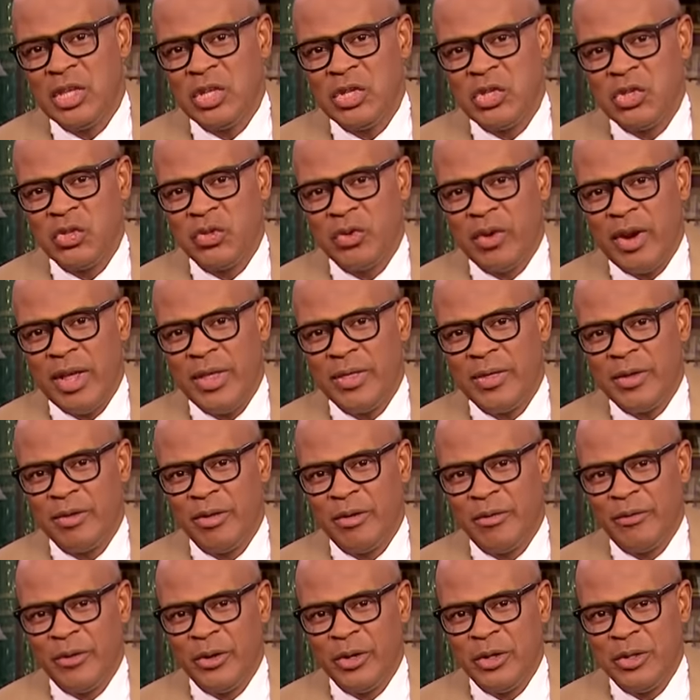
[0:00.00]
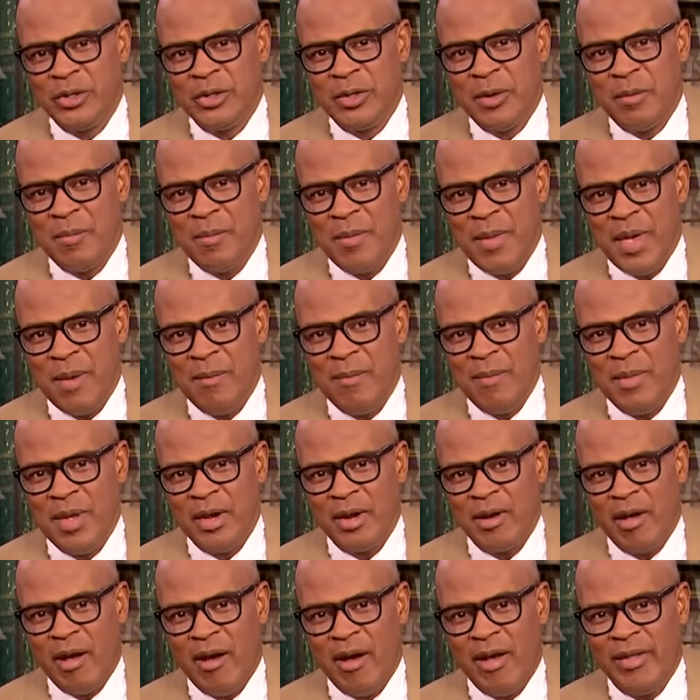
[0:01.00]
the strength of the First
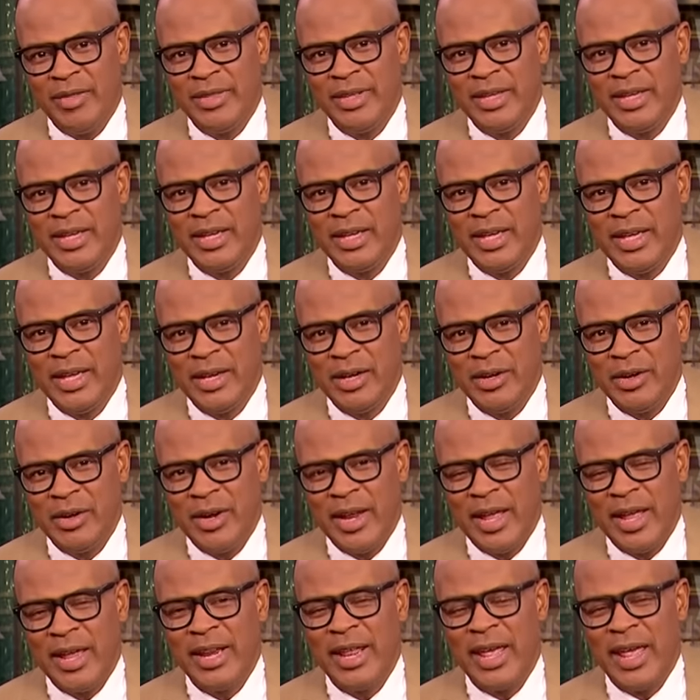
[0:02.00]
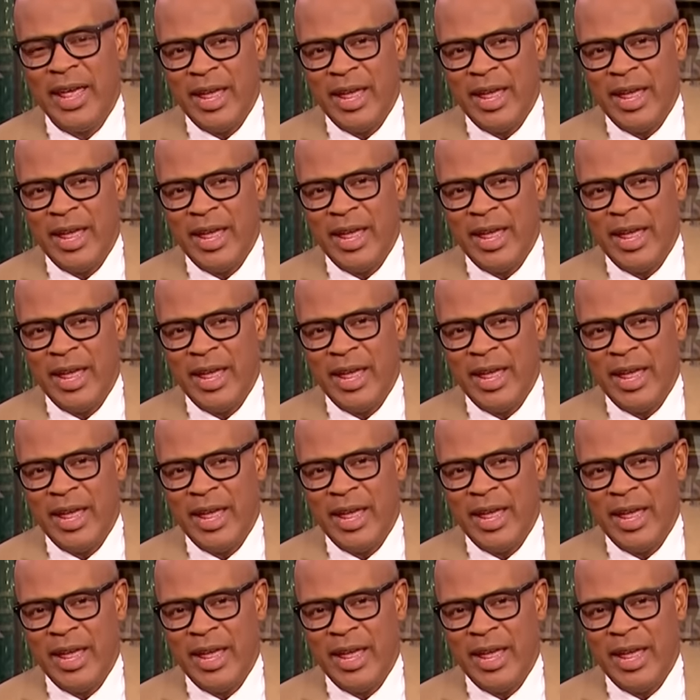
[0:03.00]
Amendment on the Internet